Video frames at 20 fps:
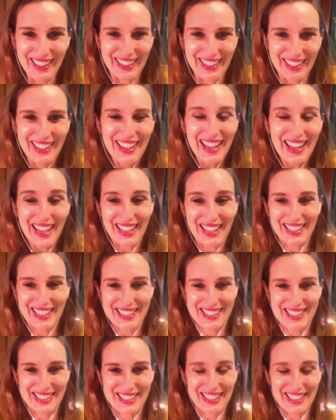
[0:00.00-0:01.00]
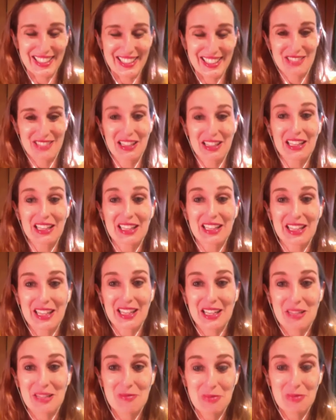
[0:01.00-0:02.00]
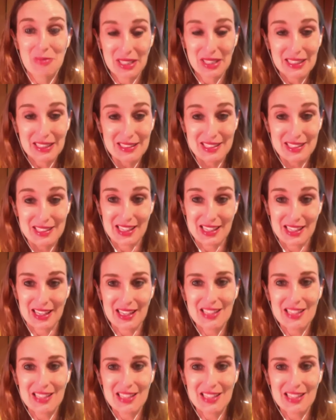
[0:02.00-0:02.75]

yeah, is really in pregnancy